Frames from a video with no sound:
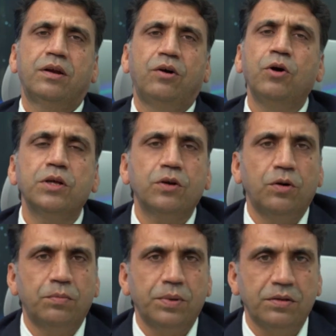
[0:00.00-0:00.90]
the
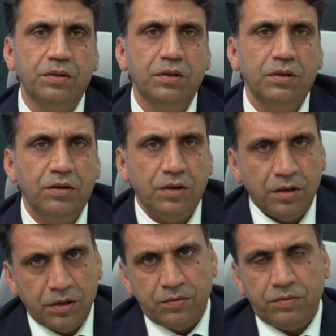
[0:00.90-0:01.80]
companies,
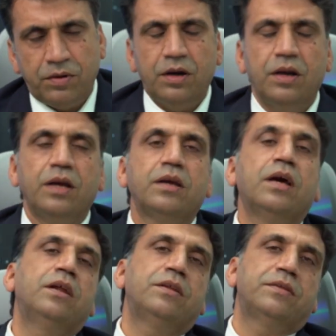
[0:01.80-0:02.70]
for like
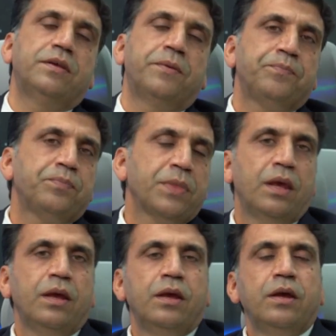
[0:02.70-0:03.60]
LLC.
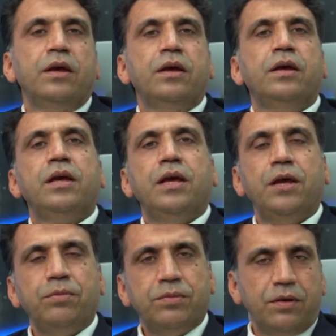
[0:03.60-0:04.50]
If
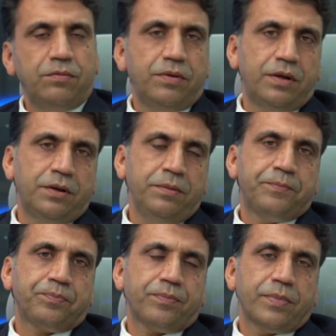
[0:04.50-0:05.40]
someone
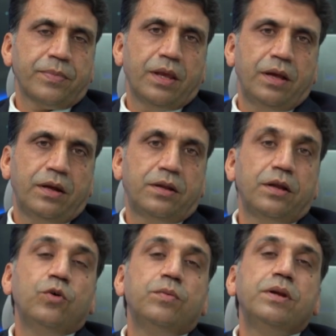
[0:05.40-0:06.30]

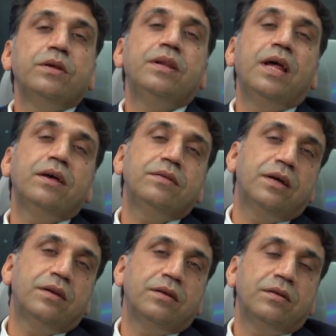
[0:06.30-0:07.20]
turnover is less
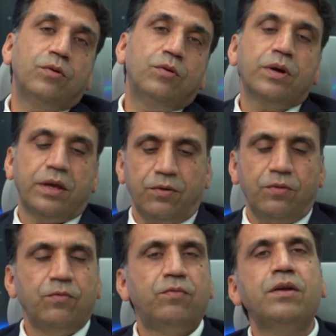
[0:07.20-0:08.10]
than
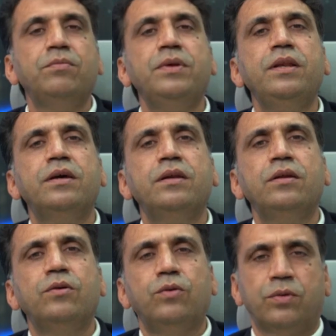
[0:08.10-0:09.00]
1 million,
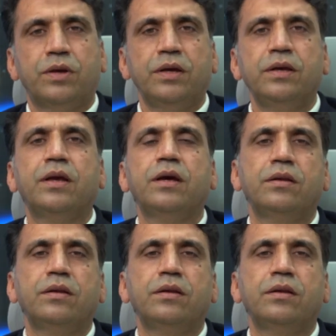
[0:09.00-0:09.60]
okay, he can